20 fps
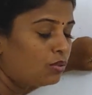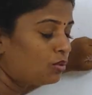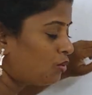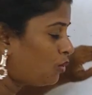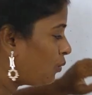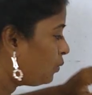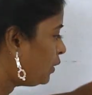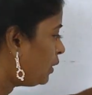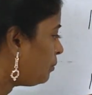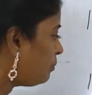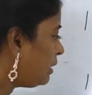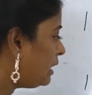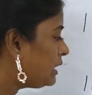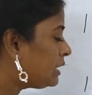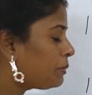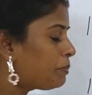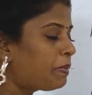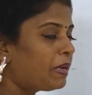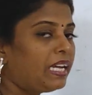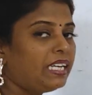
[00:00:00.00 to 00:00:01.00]
So we are
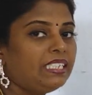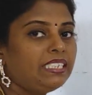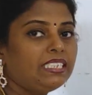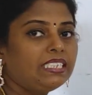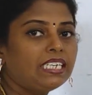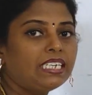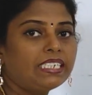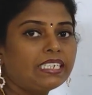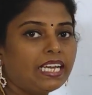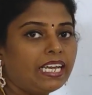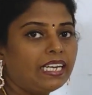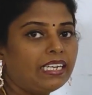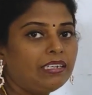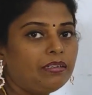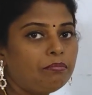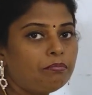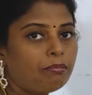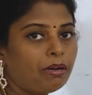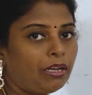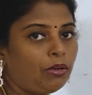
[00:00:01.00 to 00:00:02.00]
multiplying the
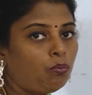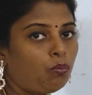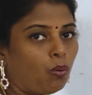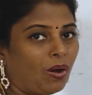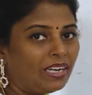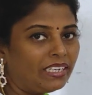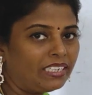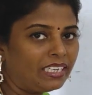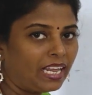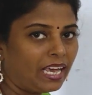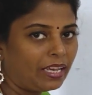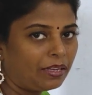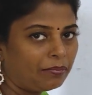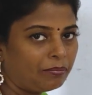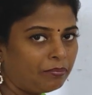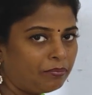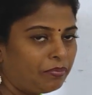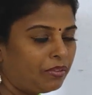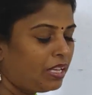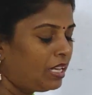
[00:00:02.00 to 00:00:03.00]
10 by 1
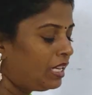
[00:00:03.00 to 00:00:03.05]
time.